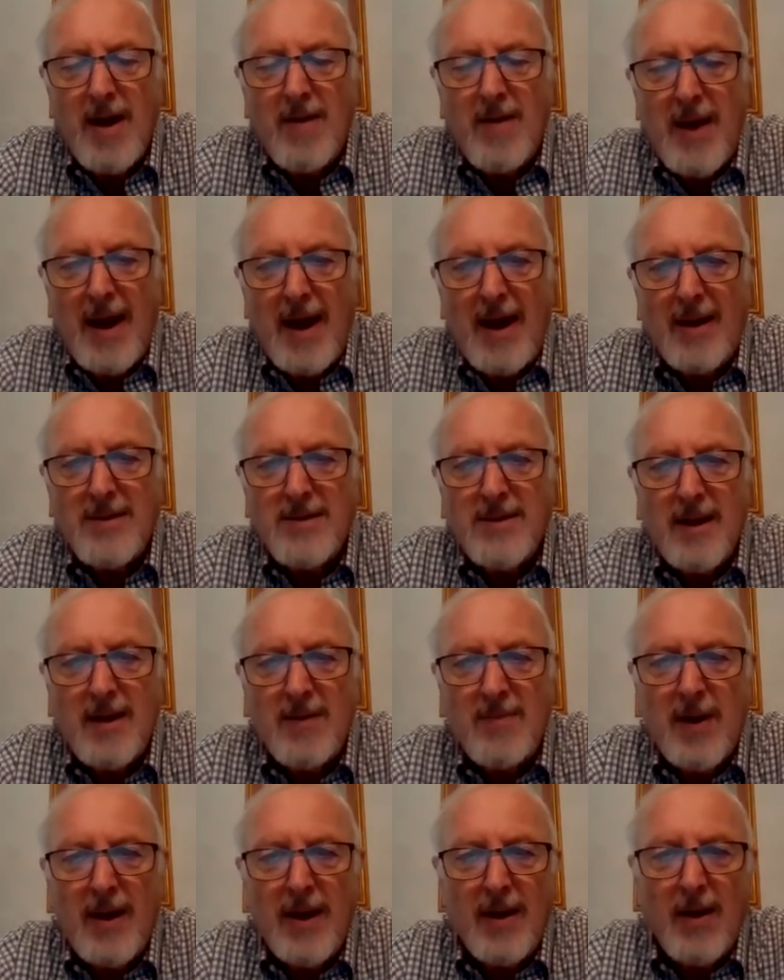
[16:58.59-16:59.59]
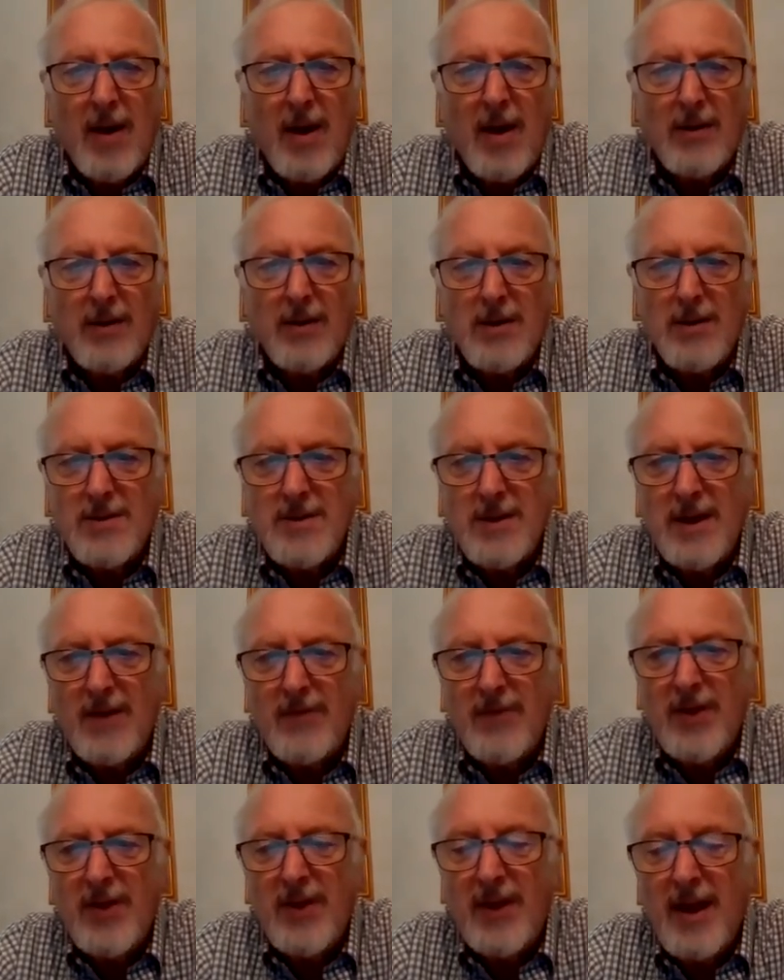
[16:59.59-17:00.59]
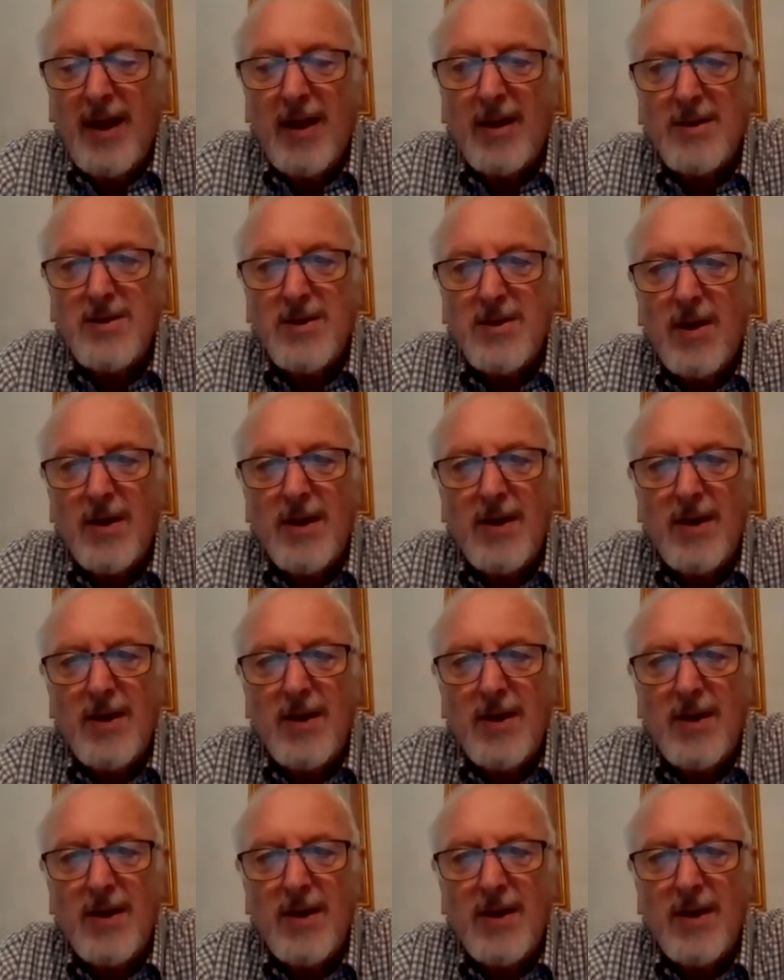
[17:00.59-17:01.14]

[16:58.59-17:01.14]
mask and my goggles and everything else on.